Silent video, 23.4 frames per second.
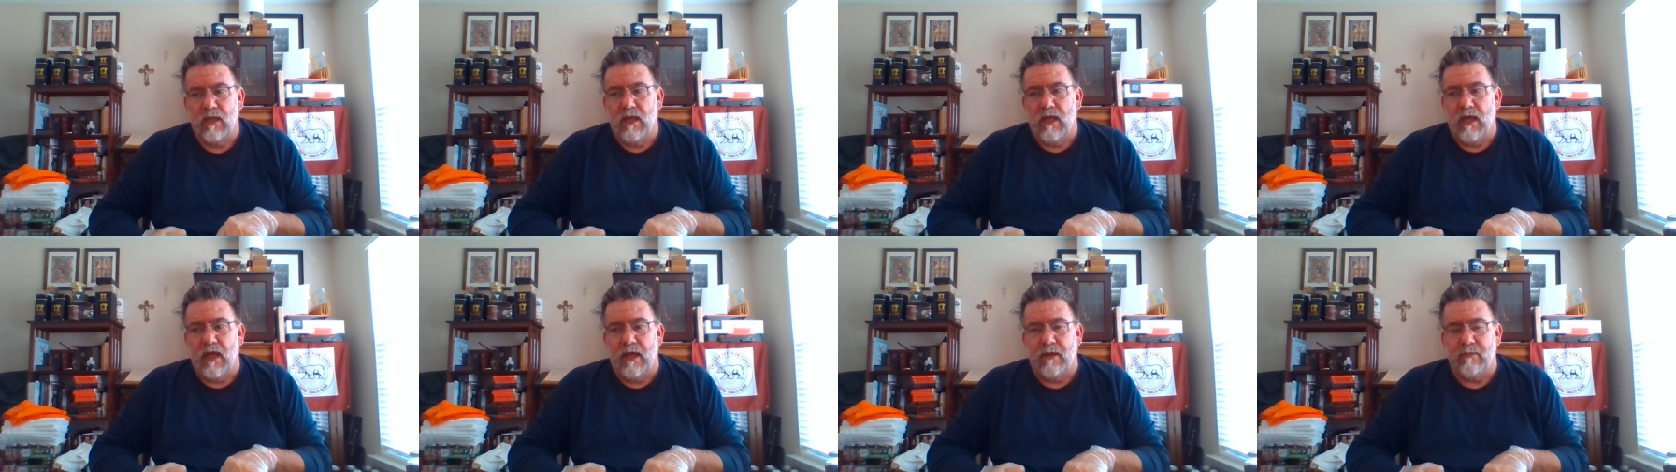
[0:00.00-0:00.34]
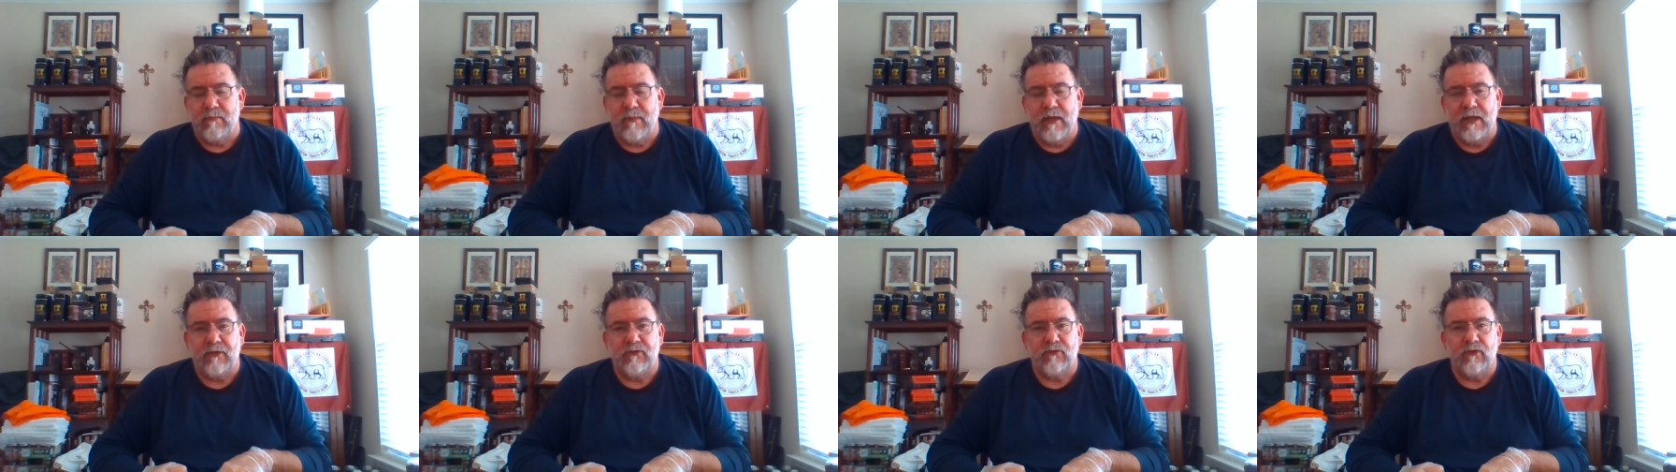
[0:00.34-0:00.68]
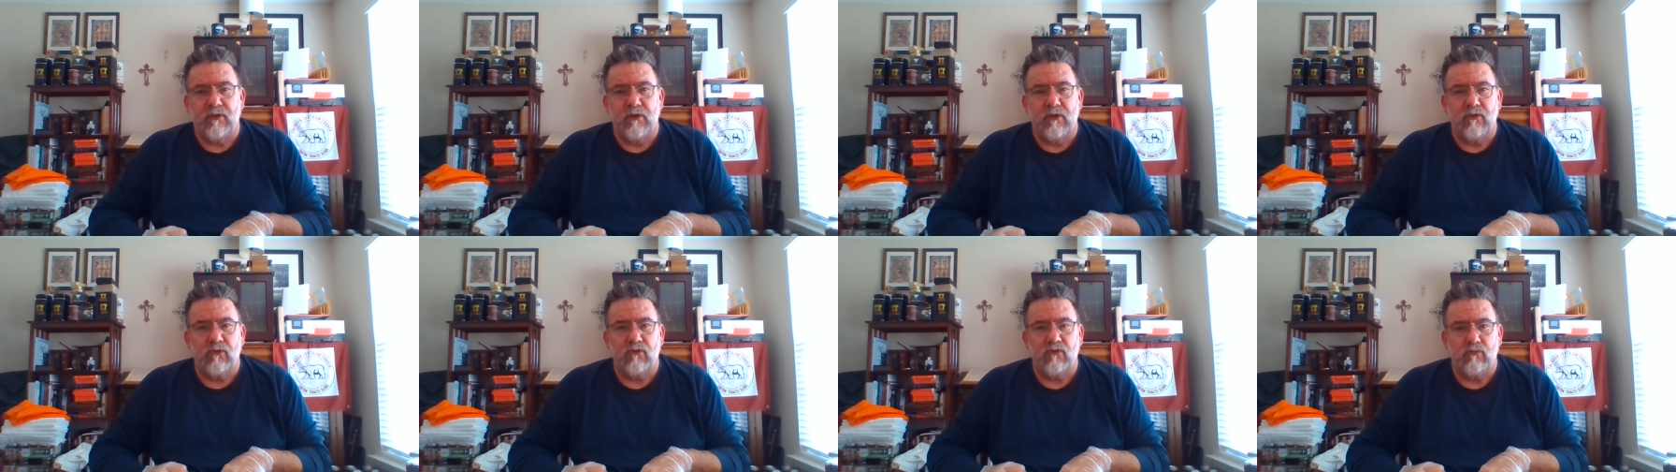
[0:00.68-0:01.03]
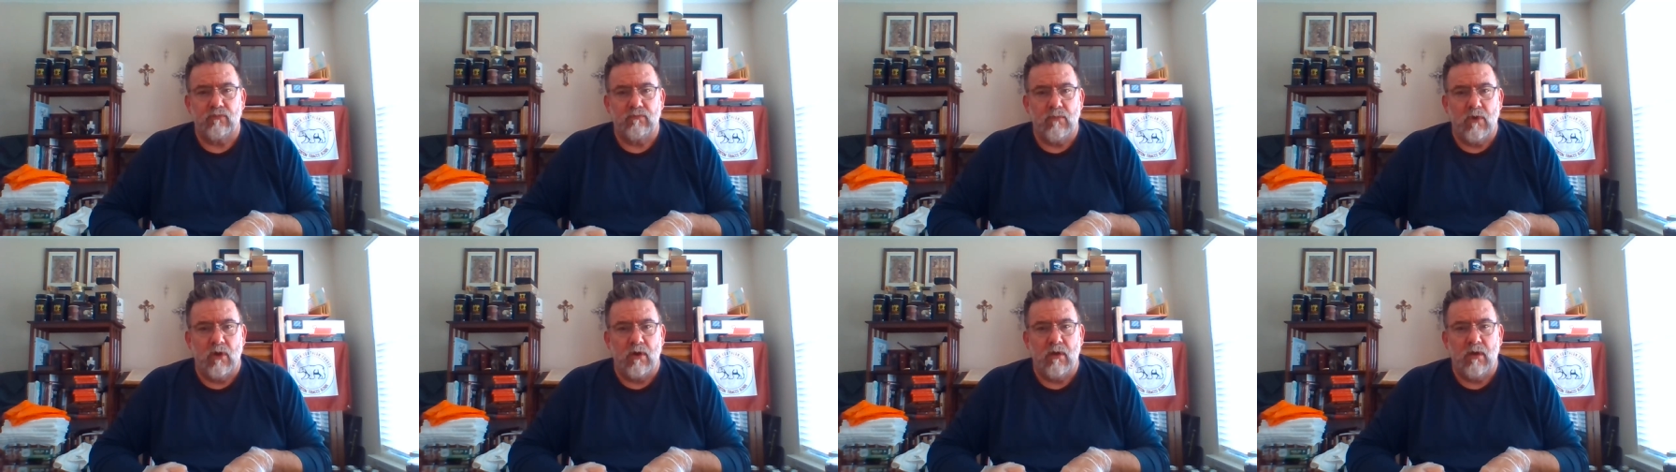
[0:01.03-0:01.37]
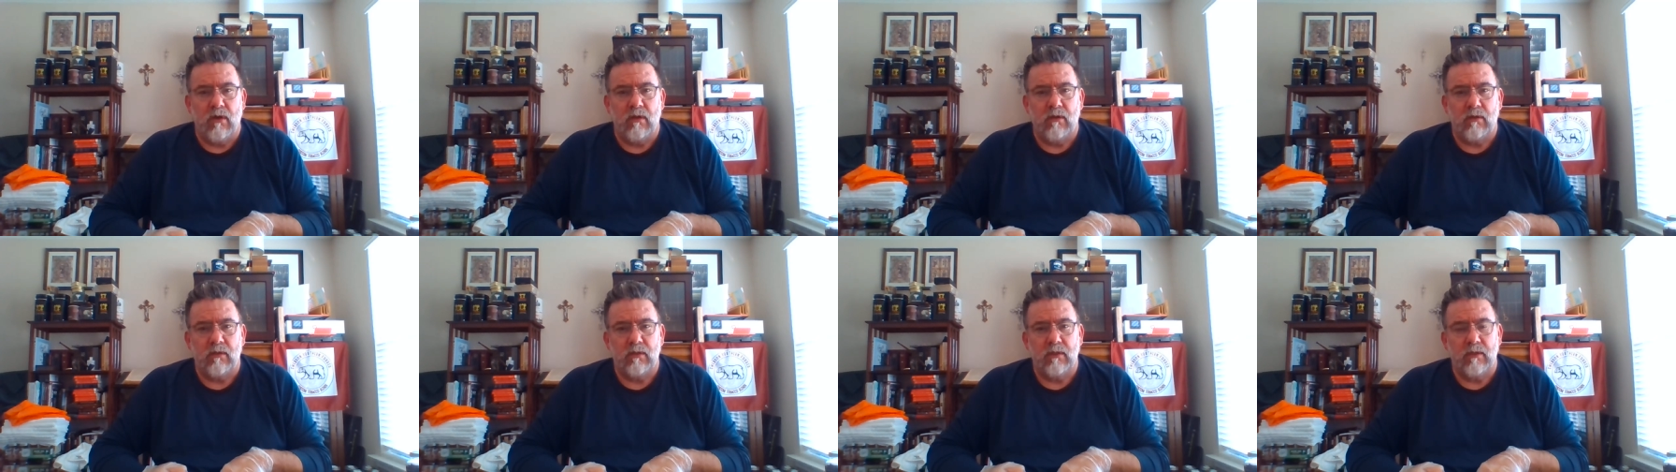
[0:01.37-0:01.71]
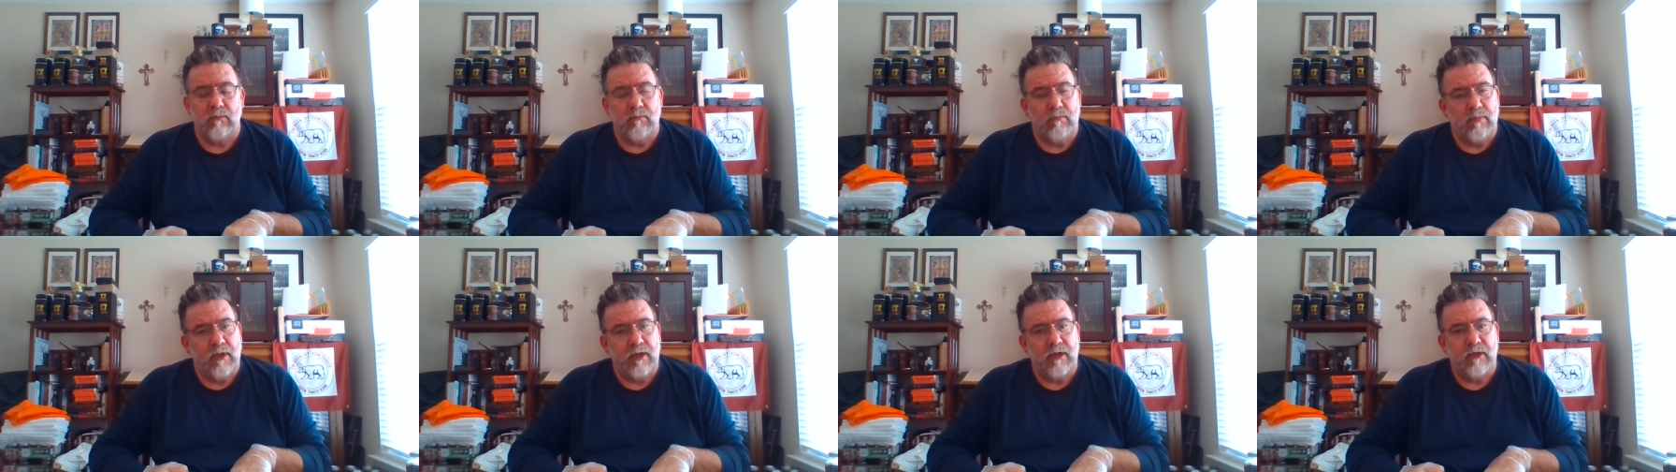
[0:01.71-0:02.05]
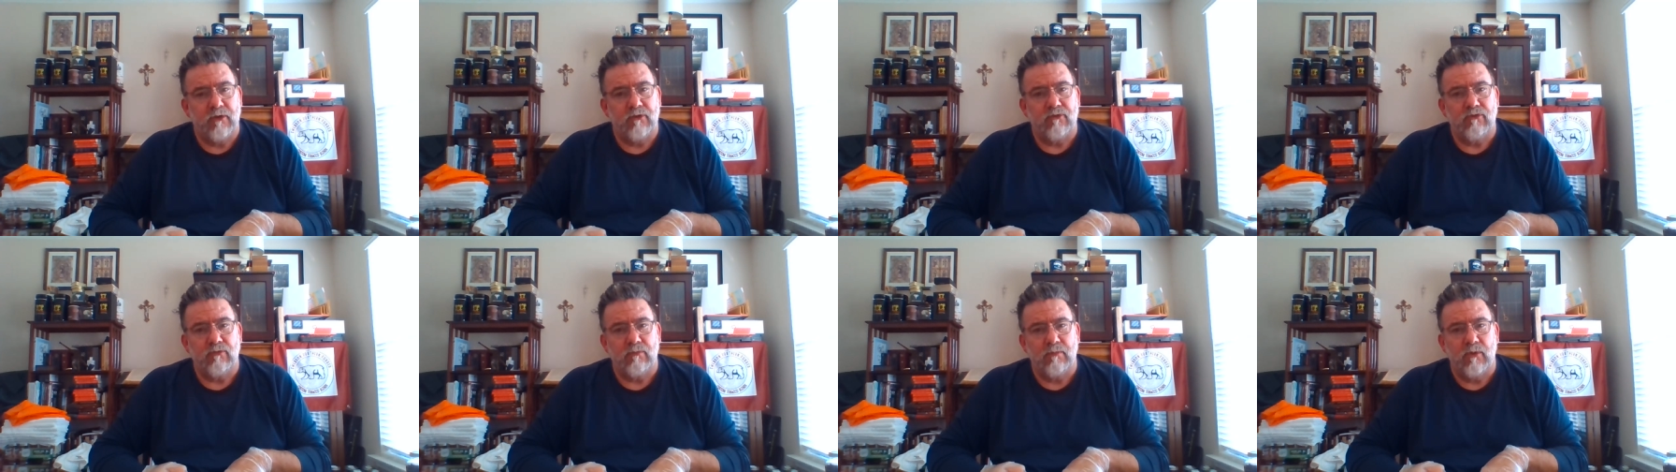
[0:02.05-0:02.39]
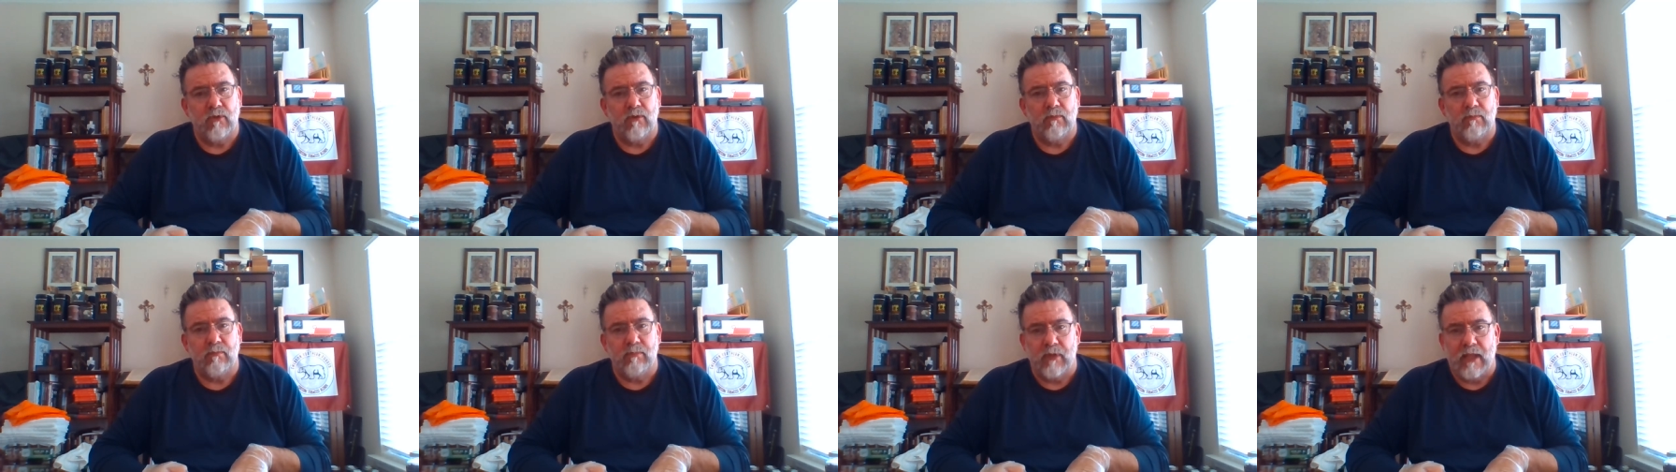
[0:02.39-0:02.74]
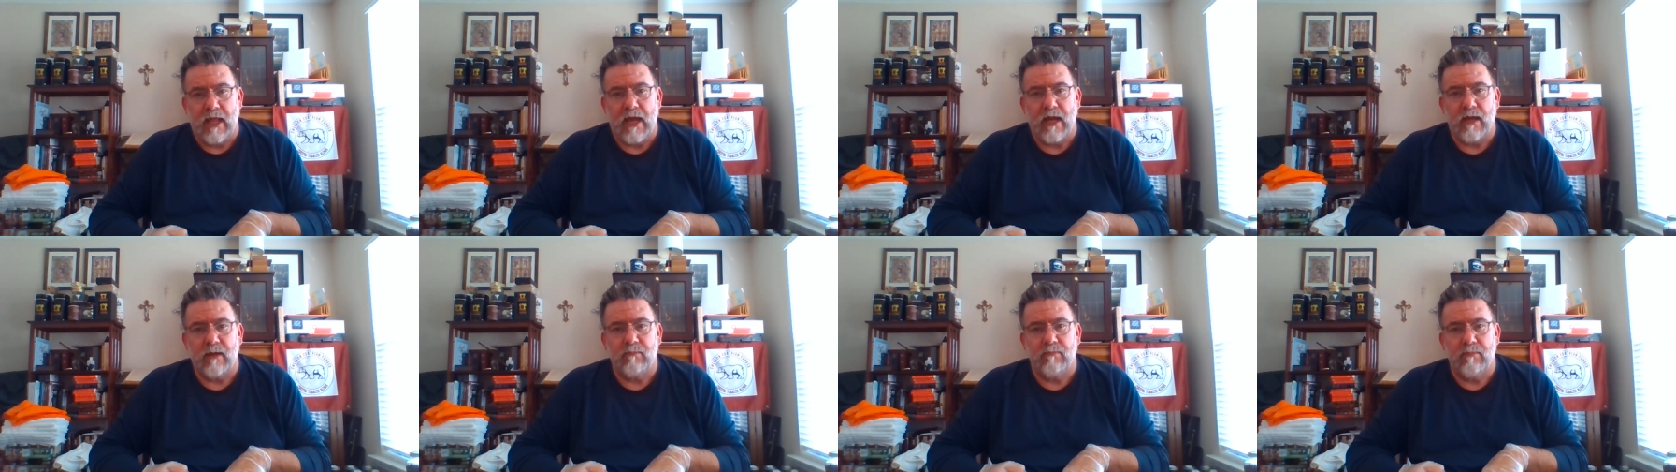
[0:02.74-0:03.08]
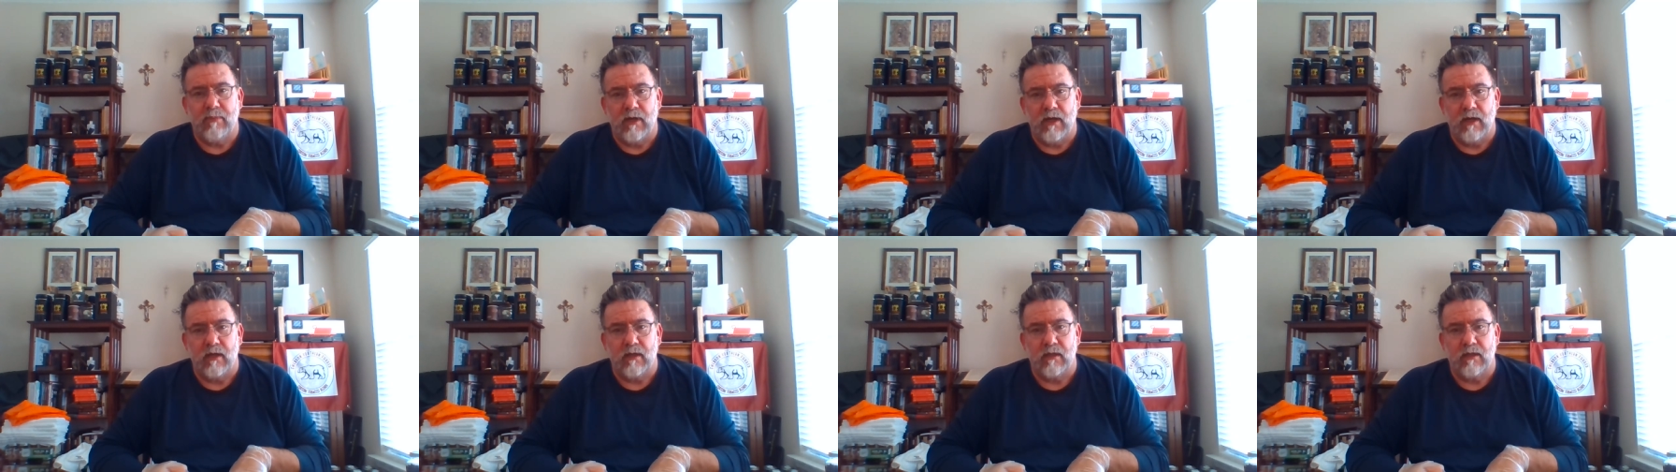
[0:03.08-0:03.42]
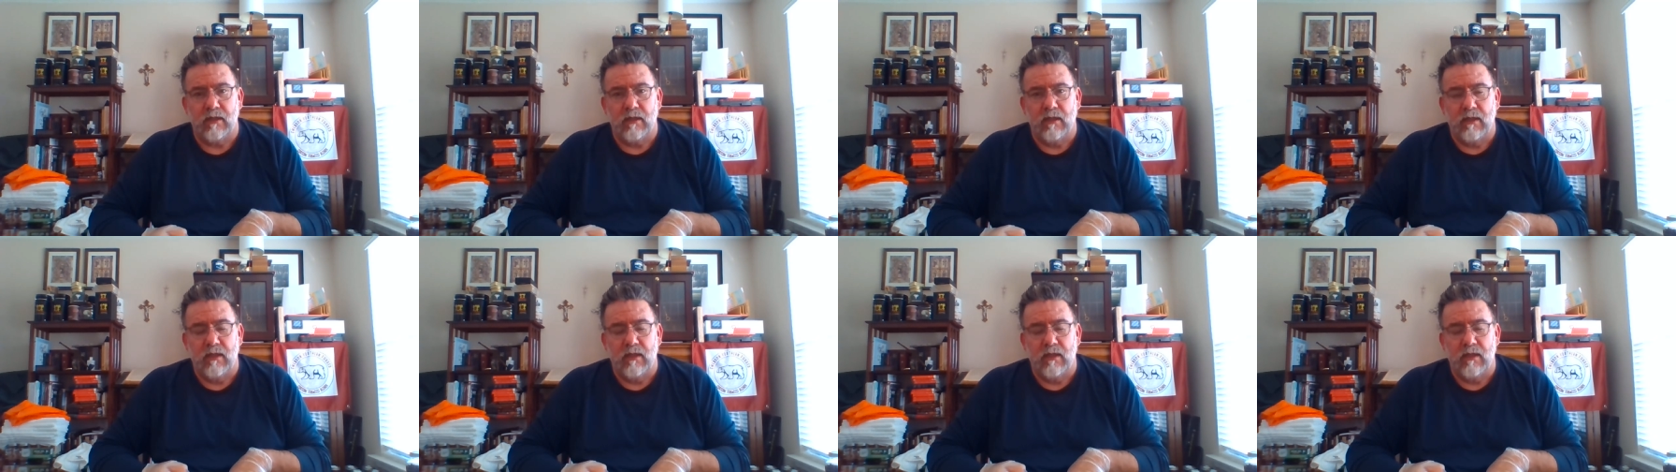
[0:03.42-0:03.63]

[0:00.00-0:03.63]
and makes it a small, impenetrable black puck